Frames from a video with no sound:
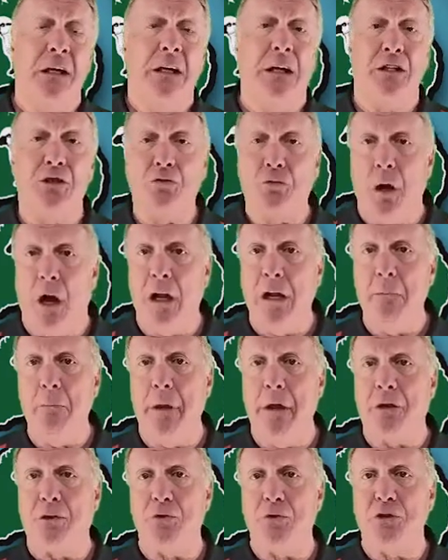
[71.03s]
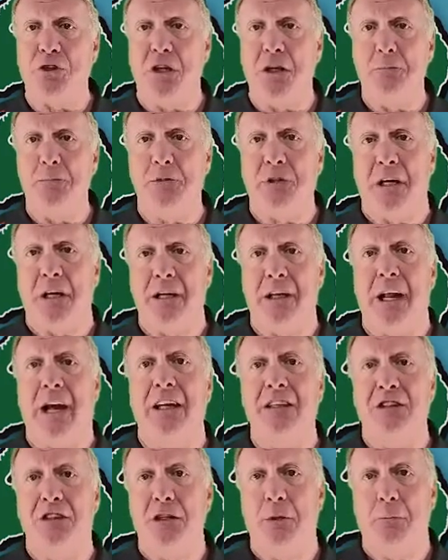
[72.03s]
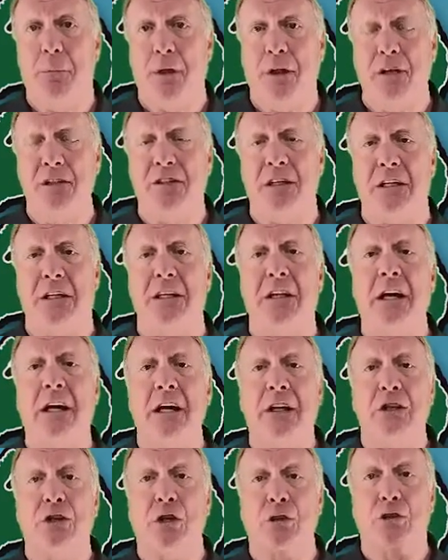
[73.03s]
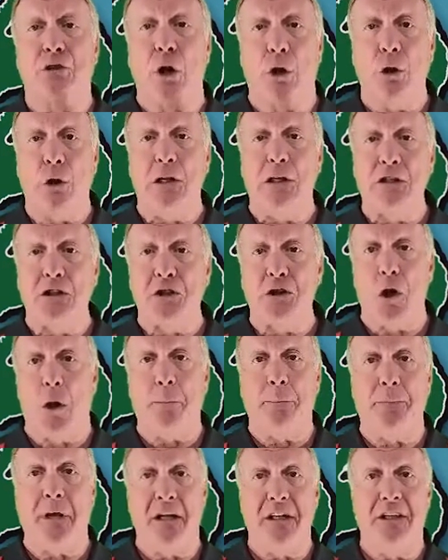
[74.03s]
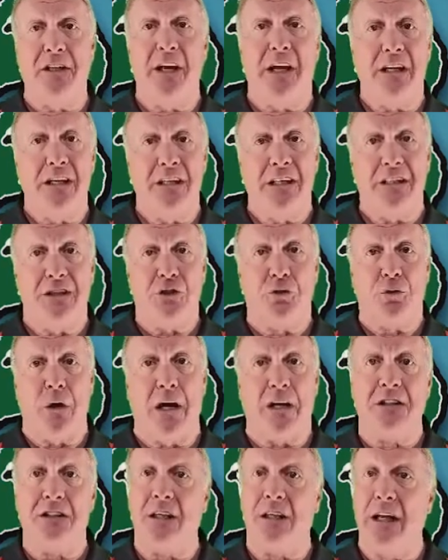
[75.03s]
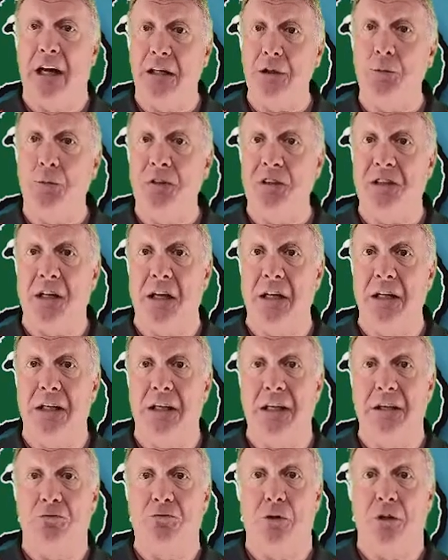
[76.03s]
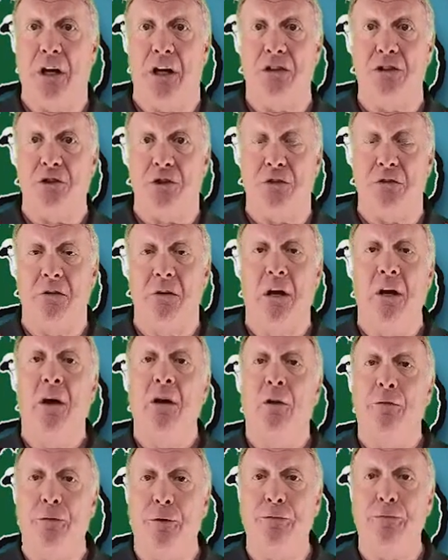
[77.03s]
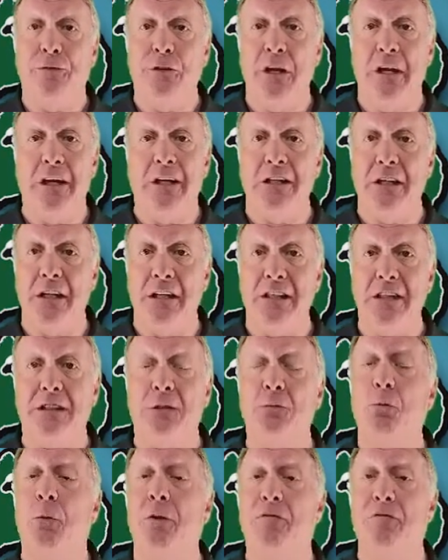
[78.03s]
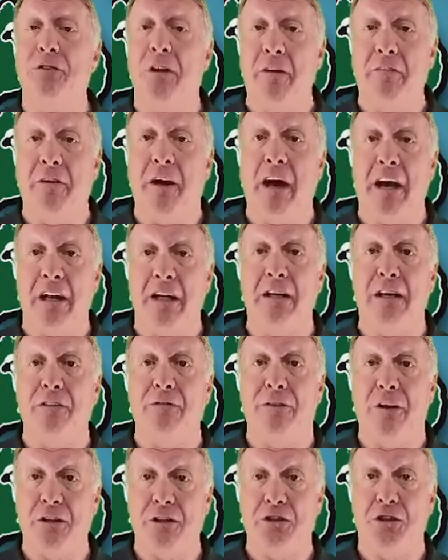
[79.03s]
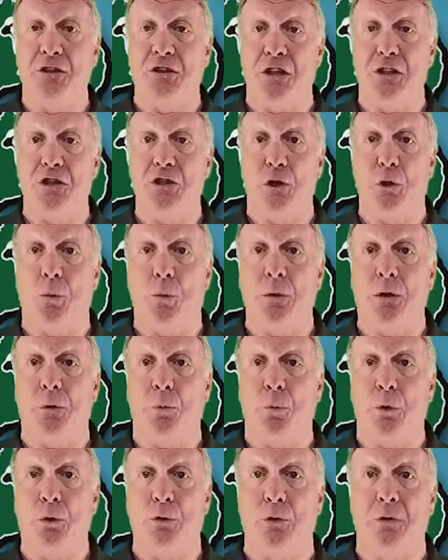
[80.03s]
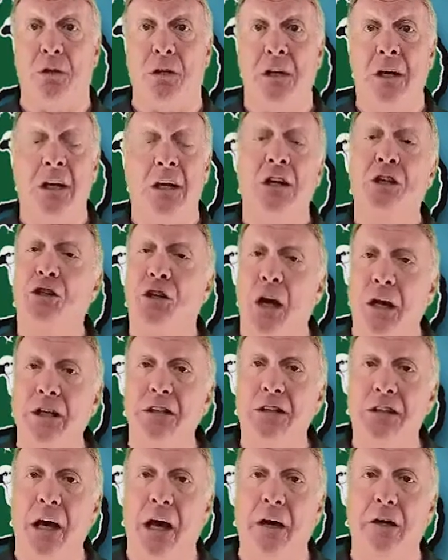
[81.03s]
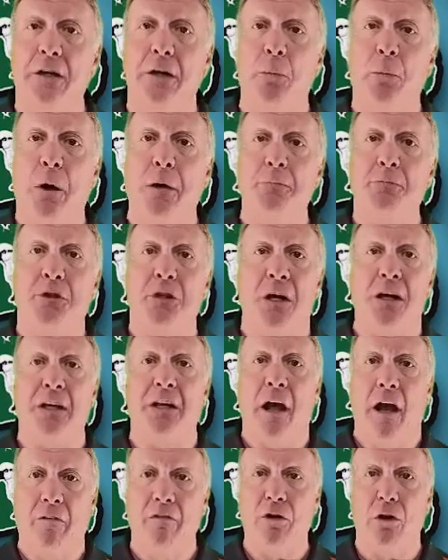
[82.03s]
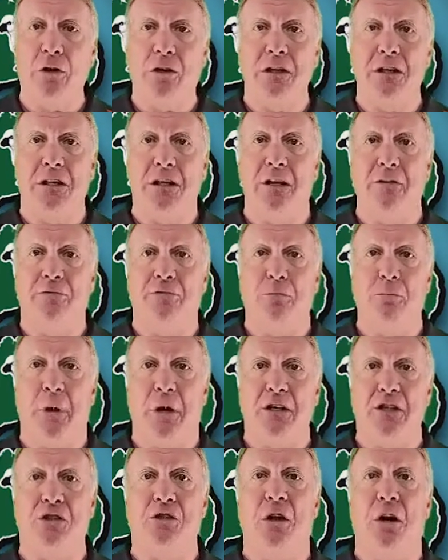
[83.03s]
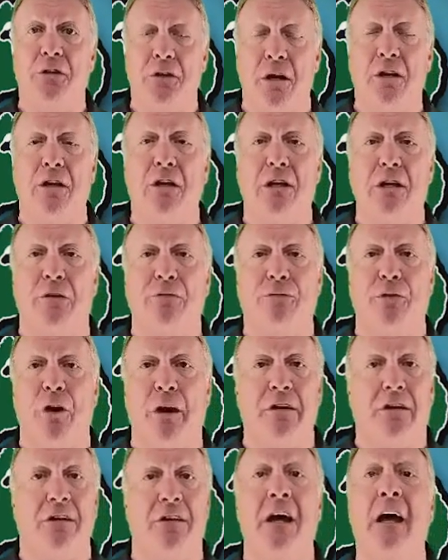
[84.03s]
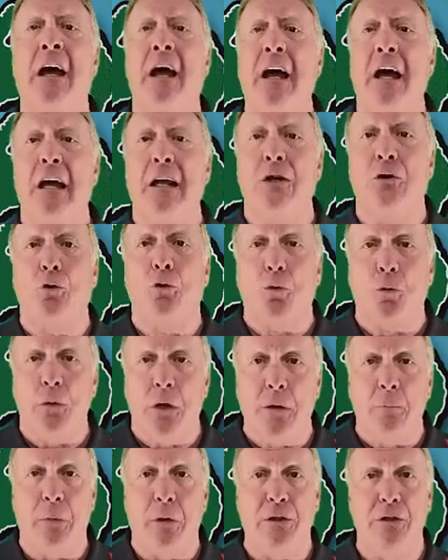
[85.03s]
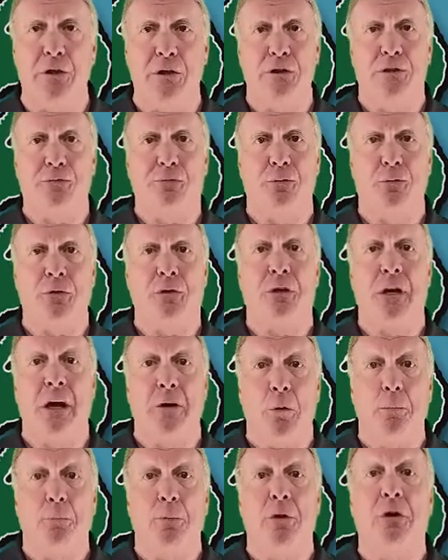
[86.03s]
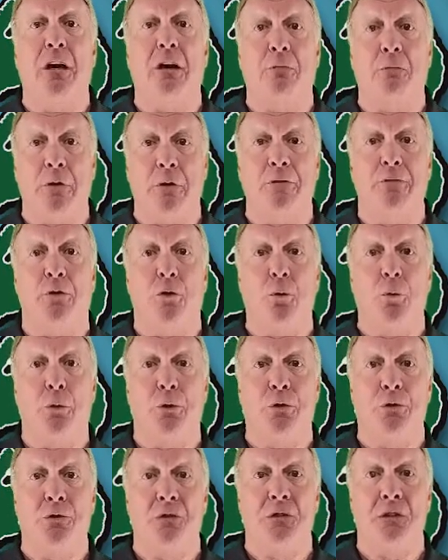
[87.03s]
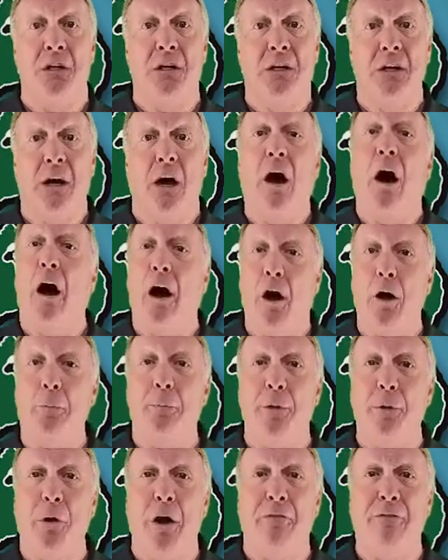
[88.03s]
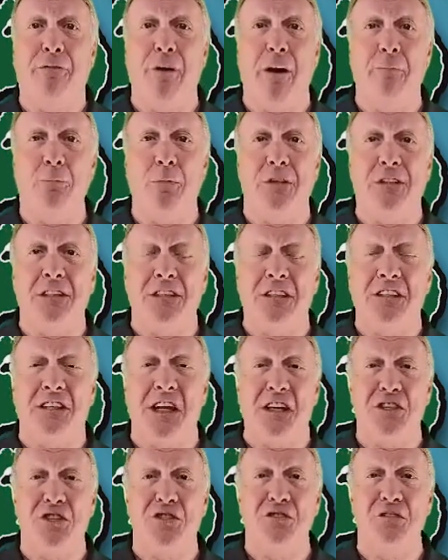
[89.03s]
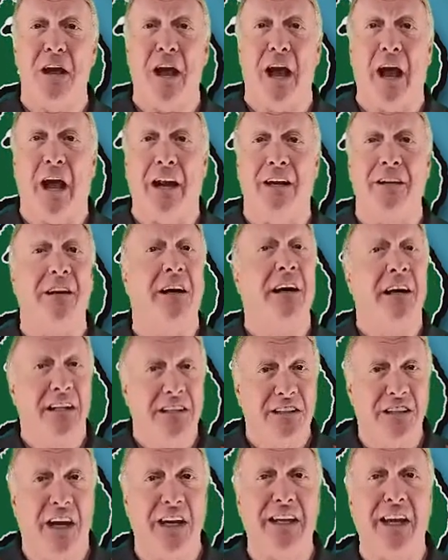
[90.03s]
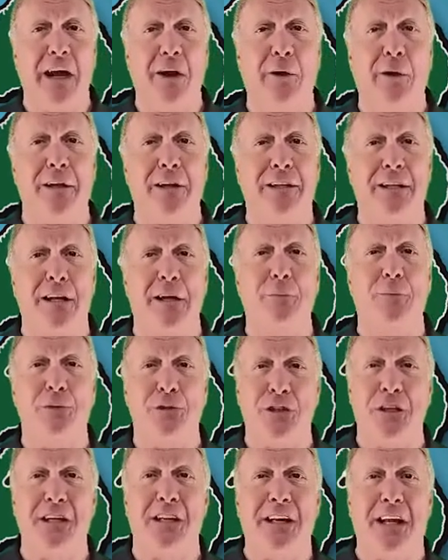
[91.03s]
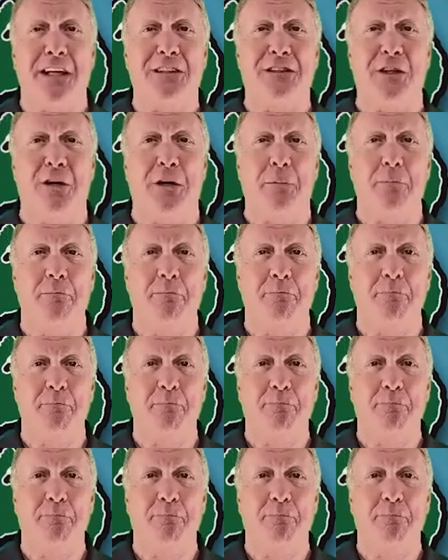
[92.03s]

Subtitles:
Australian Medical Sheepskin has the ability to totally stop that dead in its tracks. And as we said in the introduction, 15 years and we've never had an infectious issue with a wound. Check us out on the website and have a look at the information. I know you're going to find it incredibly useful to help you get rid of your wounds. I hope you have fun with the session, and take care out there. We'll see you next time.